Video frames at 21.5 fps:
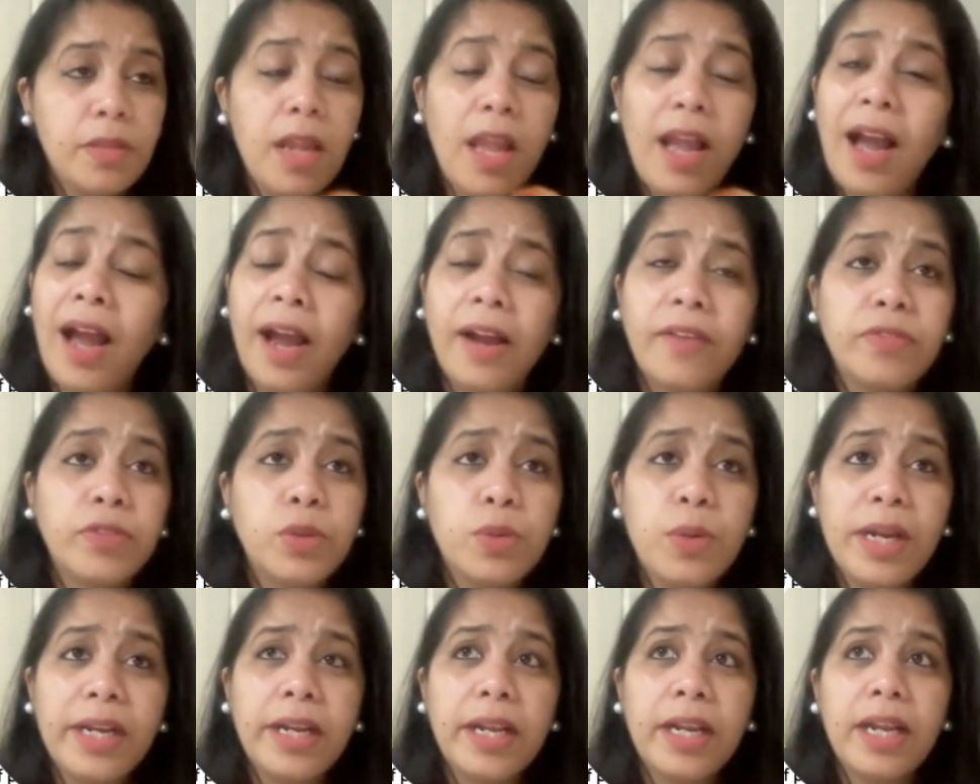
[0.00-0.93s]
I have
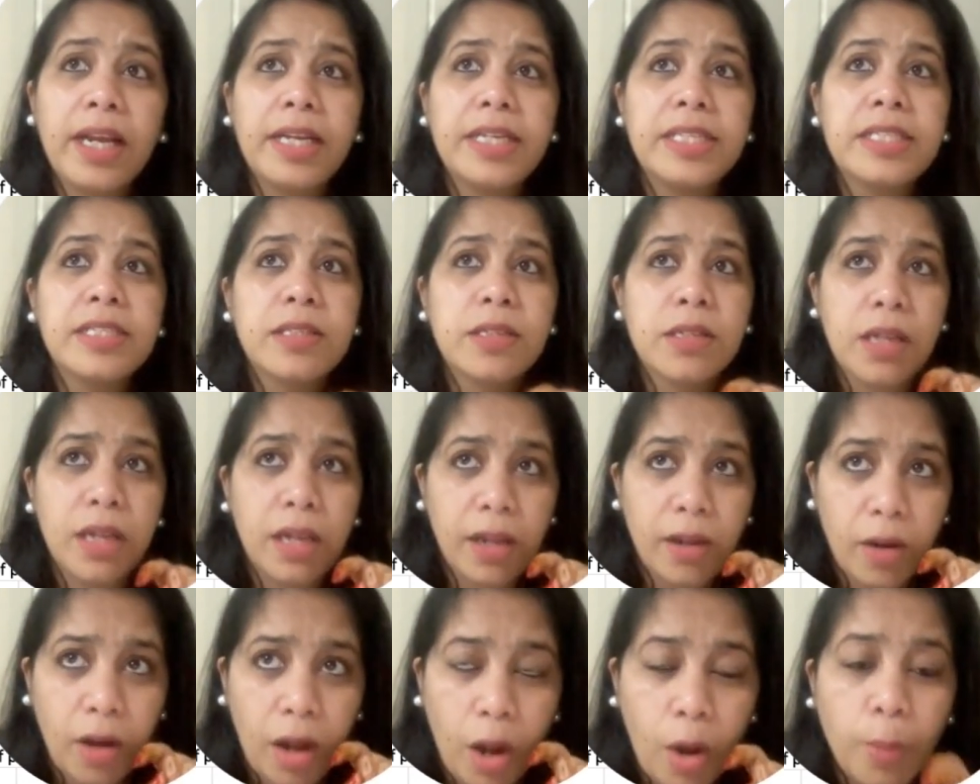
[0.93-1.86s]
to analyze
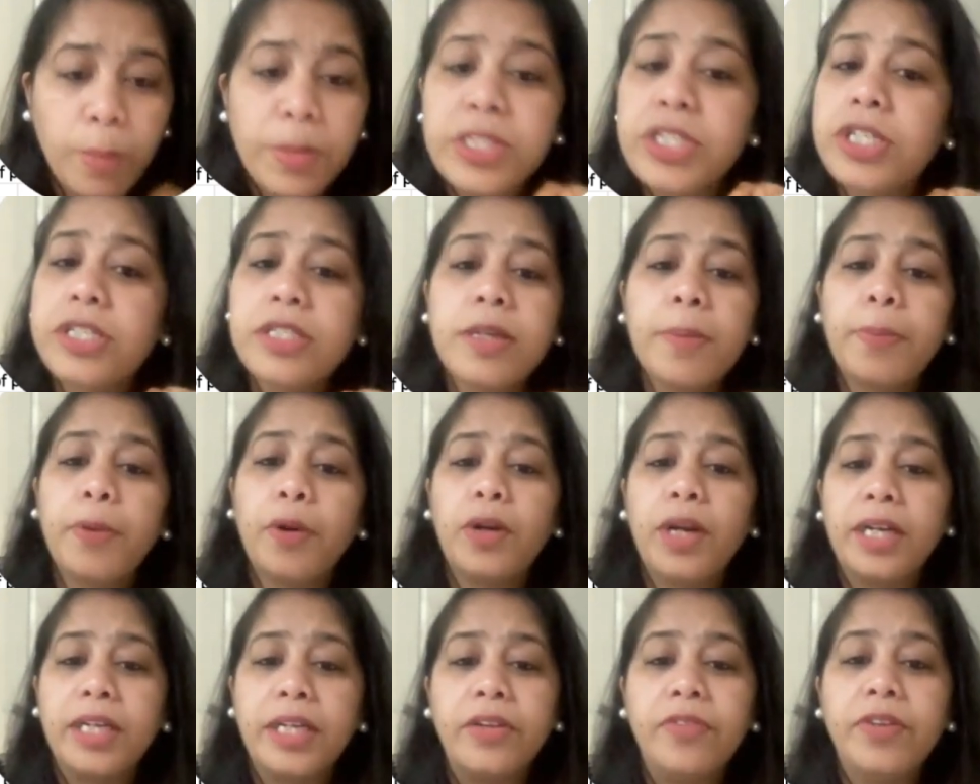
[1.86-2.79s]
how much is the
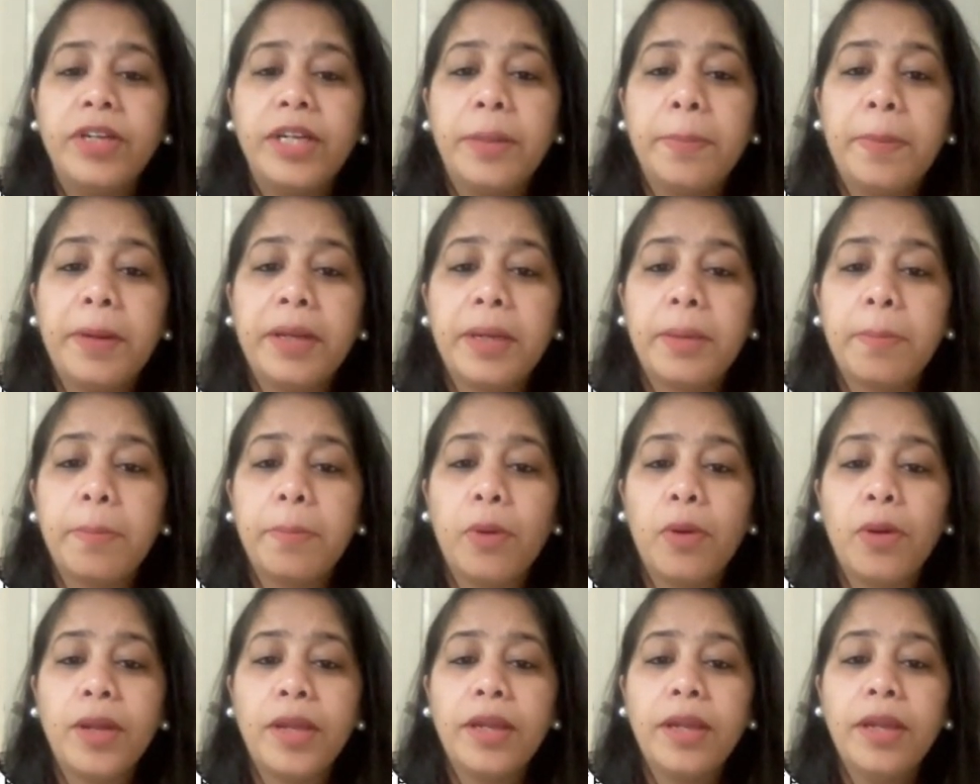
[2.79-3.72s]
productivity per
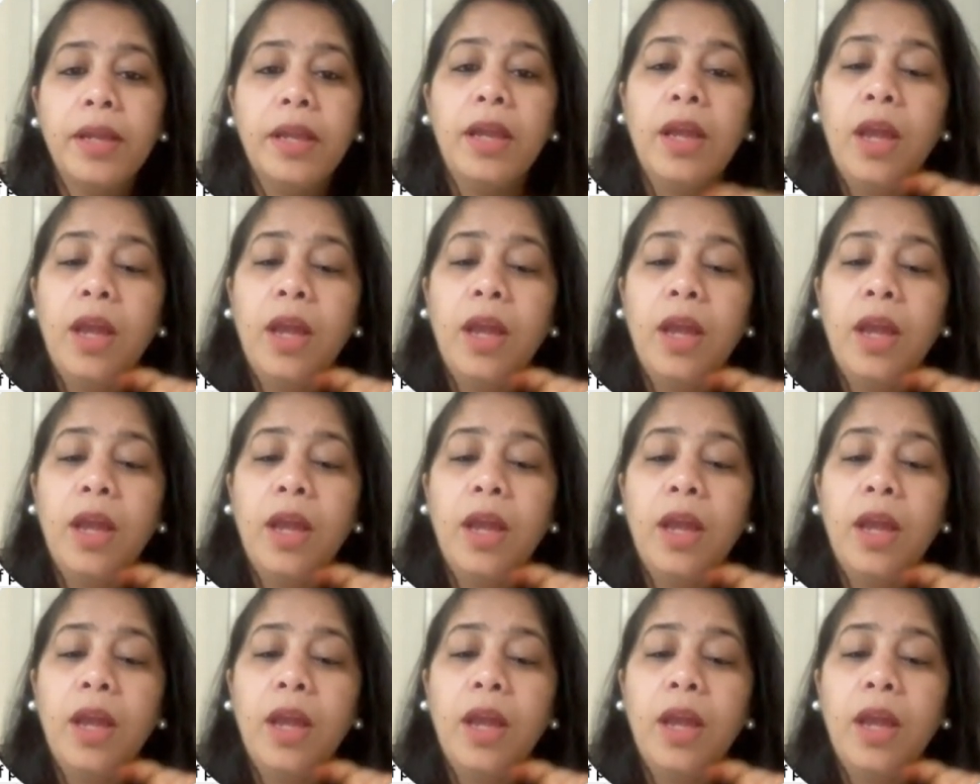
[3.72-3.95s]
employee,